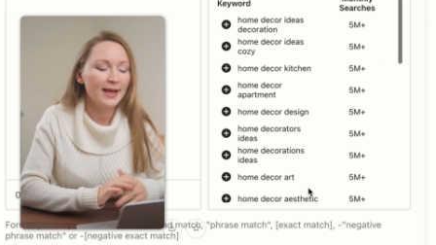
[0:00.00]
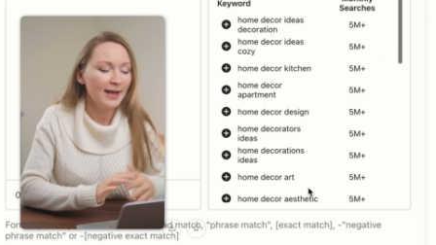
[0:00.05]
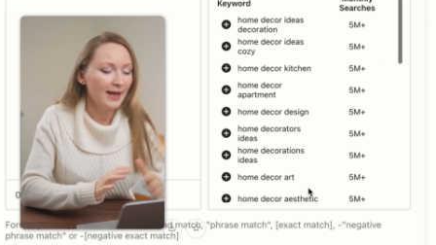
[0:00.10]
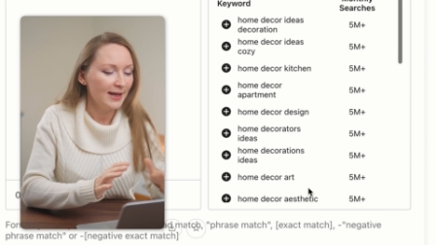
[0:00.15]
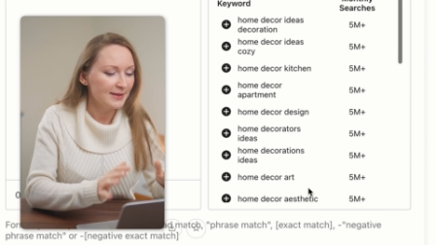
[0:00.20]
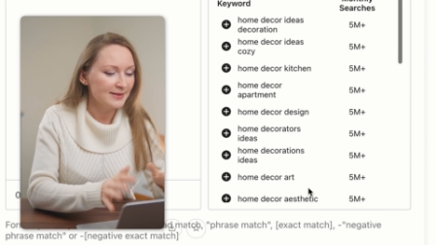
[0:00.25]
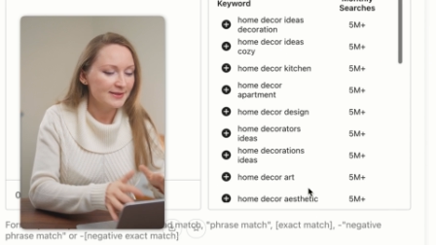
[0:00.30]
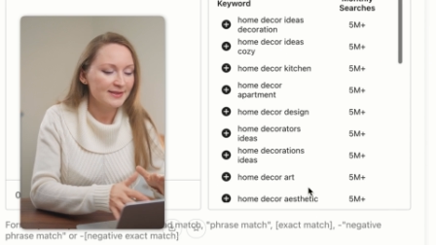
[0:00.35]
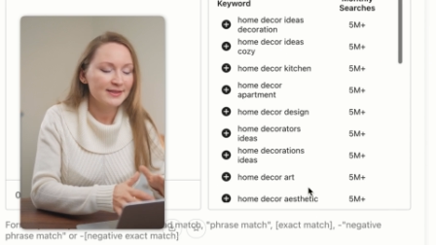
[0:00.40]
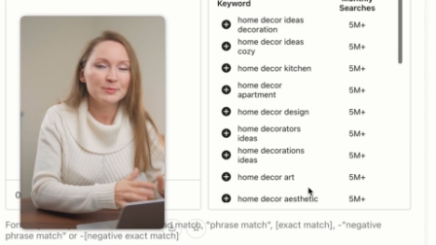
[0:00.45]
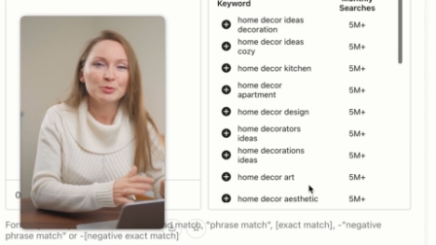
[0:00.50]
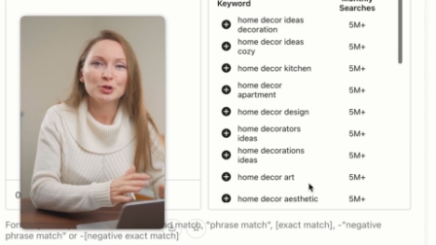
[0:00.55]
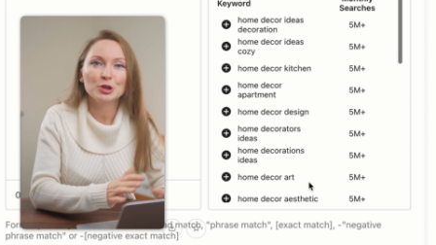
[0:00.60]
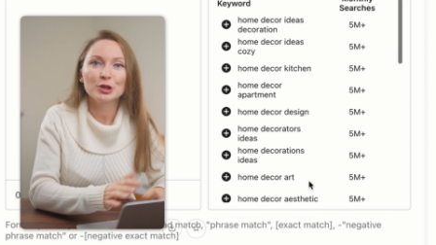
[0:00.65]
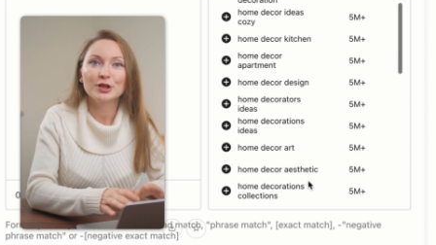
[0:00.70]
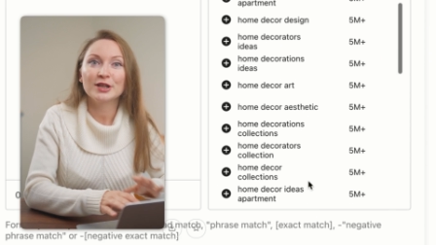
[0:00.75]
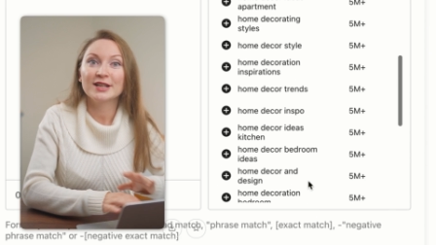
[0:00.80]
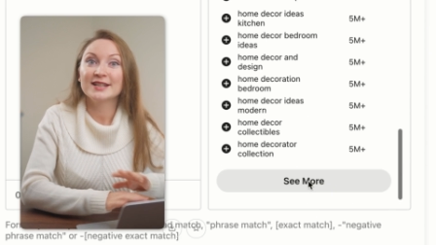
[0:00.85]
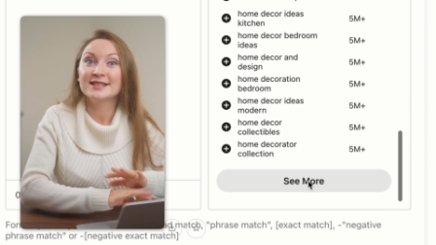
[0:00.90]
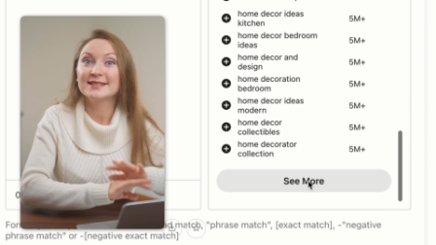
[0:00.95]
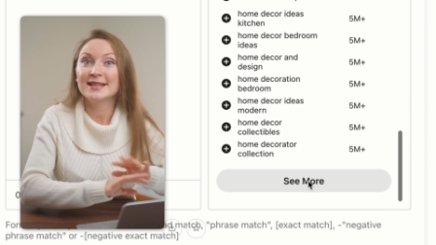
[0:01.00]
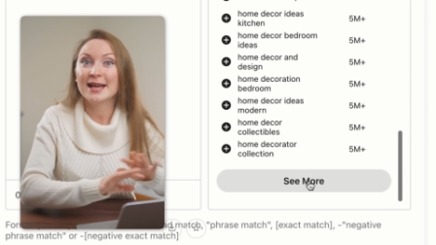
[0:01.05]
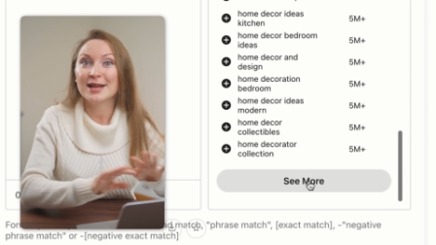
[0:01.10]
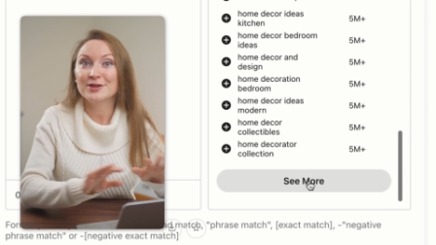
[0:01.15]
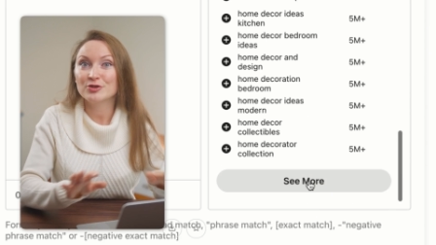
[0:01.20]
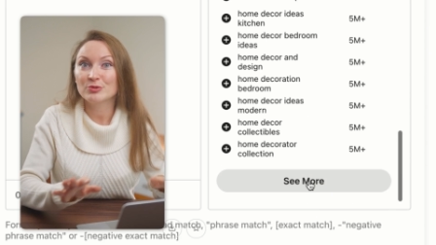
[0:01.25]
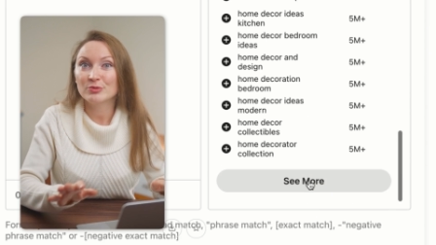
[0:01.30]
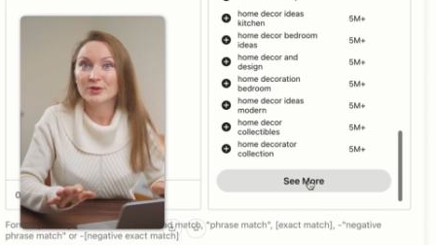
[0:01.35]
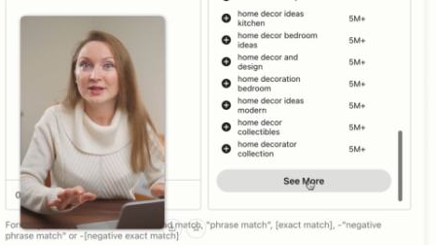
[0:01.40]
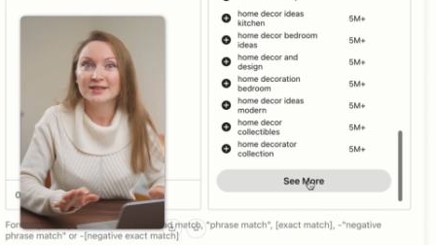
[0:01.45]
and similar
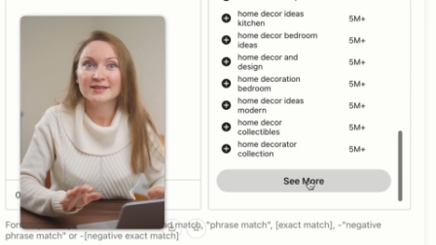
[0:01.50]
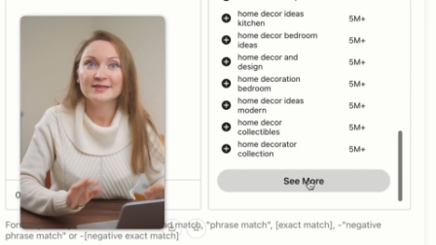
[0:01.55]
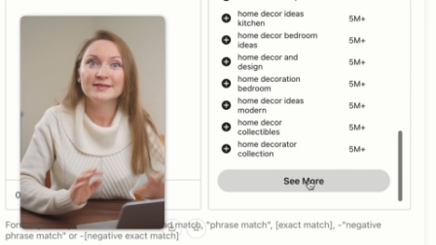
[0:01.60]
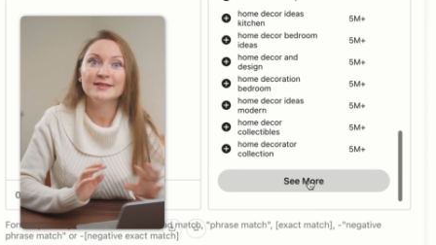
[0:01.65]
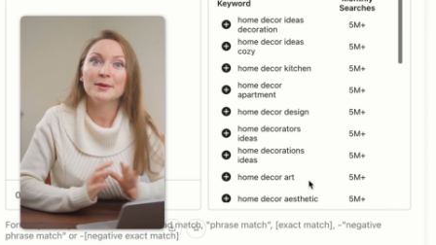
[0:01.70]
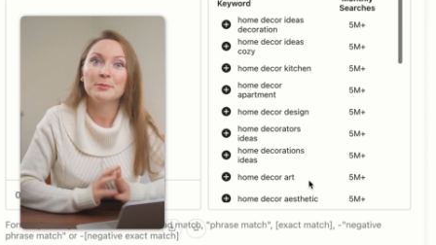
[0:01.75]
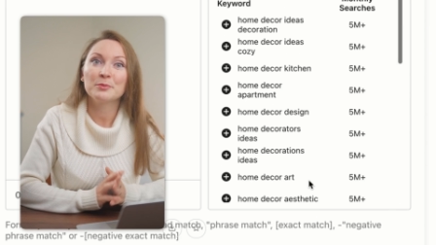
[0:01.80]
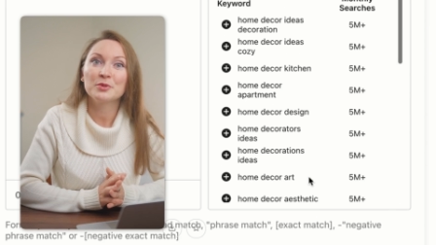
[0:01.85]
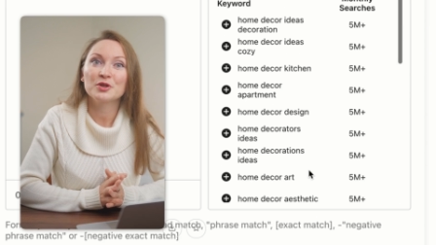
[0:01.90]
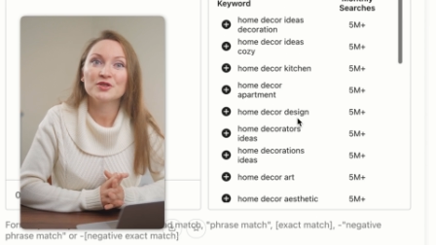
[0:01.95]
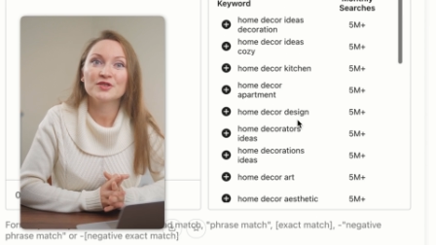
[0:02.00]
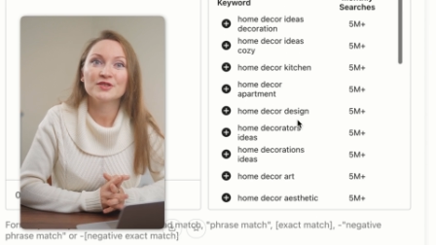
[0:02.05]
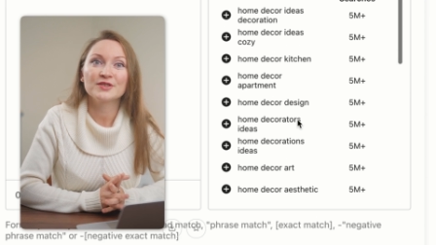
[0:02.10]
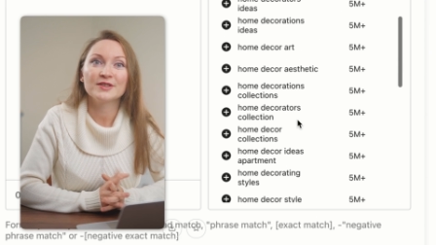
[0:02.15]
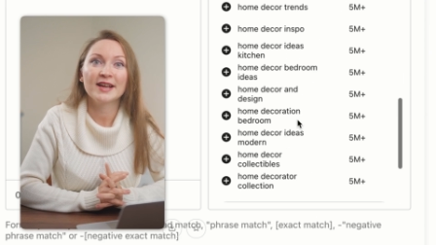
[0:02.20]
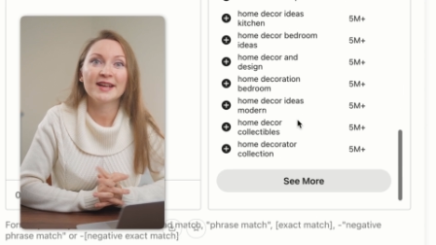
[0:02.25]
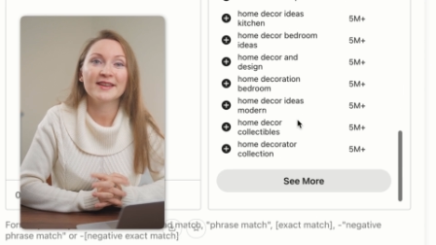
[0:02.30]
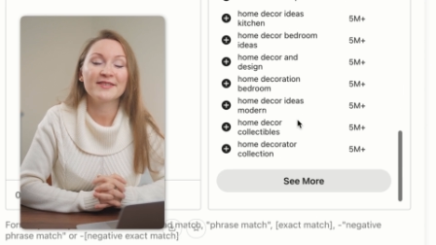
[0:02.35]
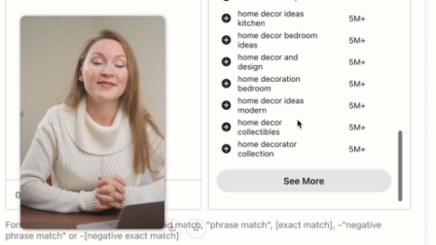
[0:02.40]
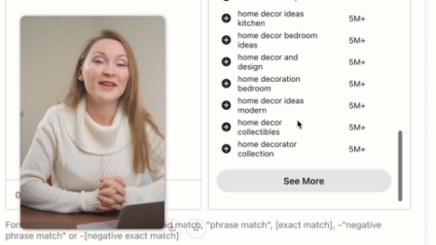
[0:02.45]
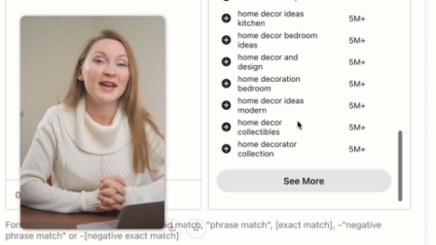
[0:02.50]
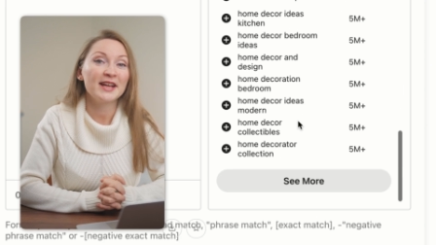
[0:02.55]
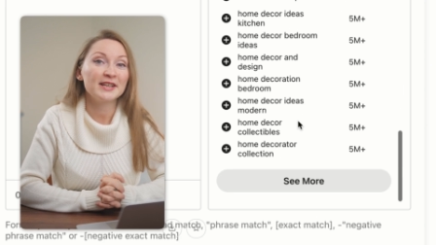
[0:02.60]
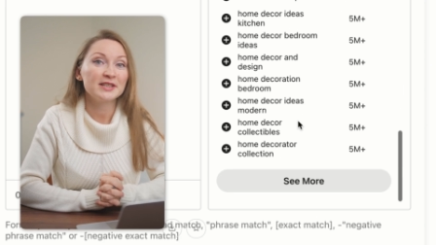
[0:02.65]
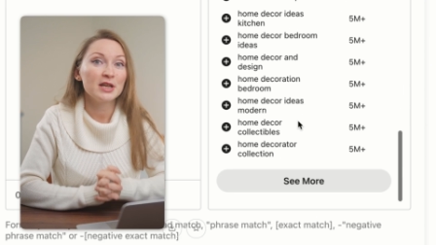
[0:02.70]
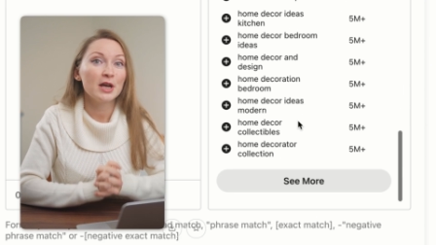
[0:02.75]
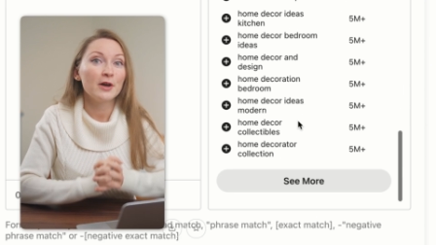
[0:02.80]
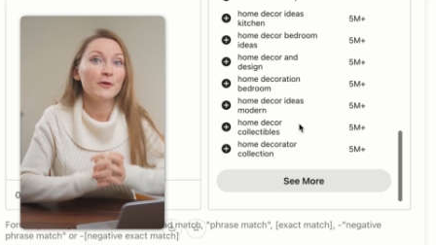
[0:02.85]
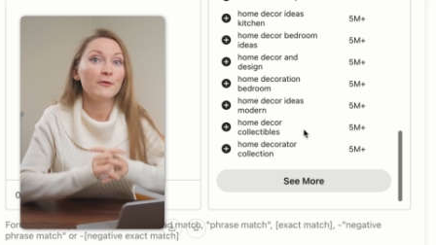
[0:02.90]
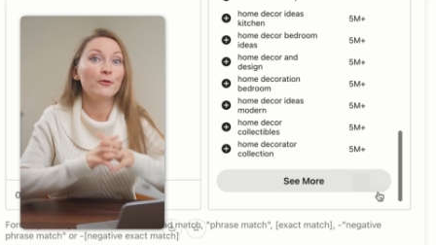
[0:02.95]
exaggerated numbers like
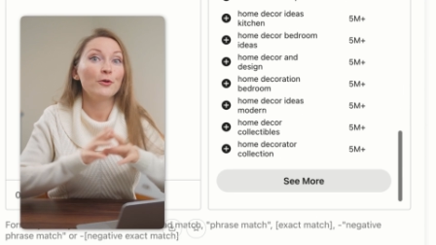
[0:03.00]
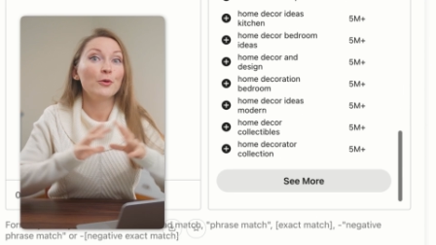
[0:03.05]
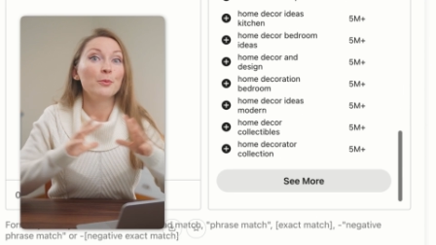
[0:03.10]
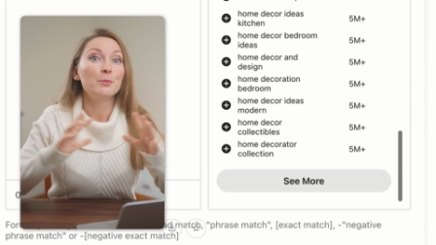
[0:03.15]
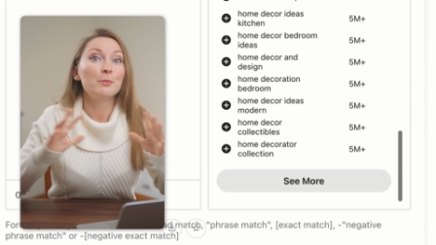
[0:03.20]
that for